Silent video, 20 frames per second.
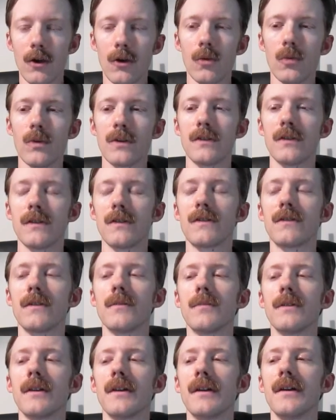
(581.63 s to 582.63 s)
which is
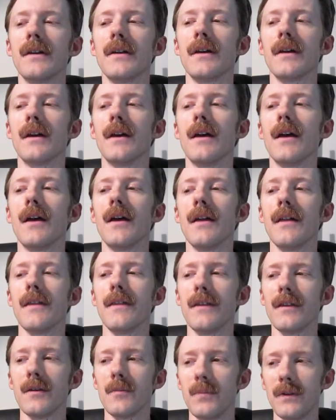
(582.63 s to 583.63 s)
simply
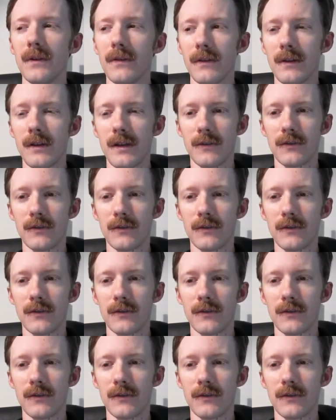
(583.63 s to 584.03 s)
the ability